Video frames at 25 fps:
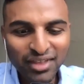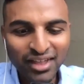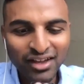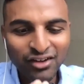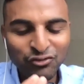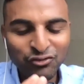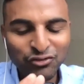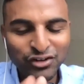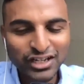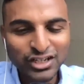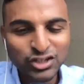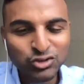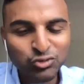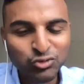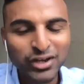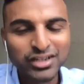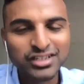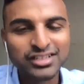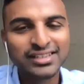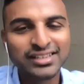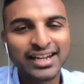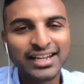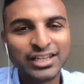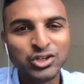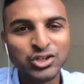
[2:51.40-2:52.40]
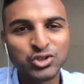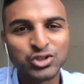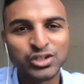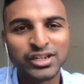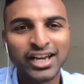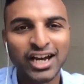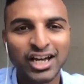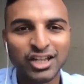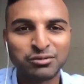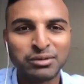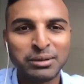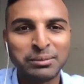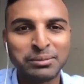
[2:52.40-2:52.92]
First question that I usually
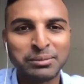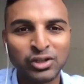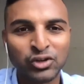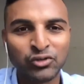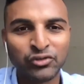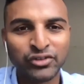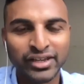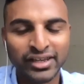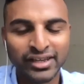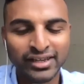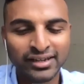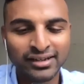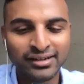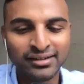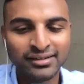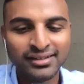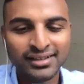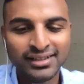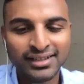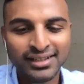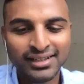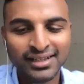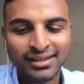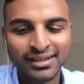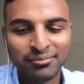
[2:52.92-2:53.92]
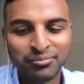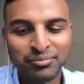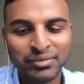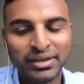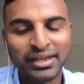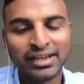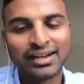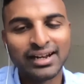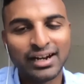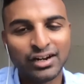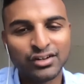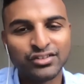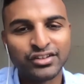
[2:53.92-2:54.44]
ask people over here, being
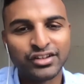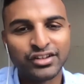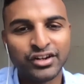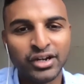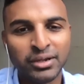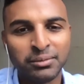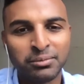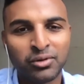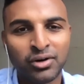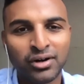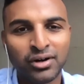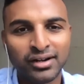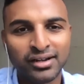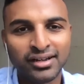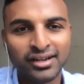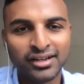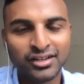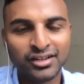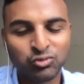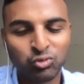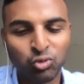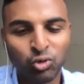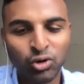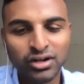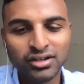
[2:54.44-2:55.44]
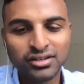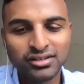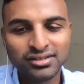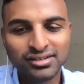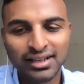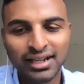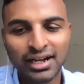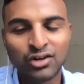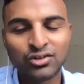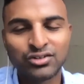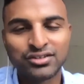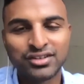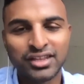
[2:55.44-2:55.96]
Cloud Security Podcast, what does
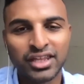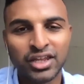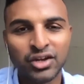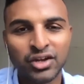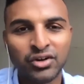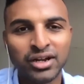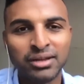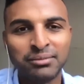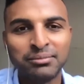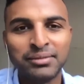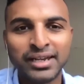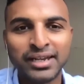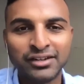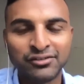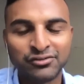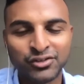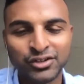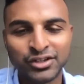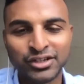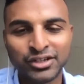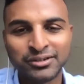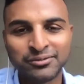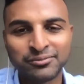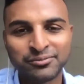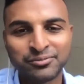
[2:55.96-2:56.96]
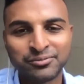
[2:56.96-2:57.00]
cloud security mean for you?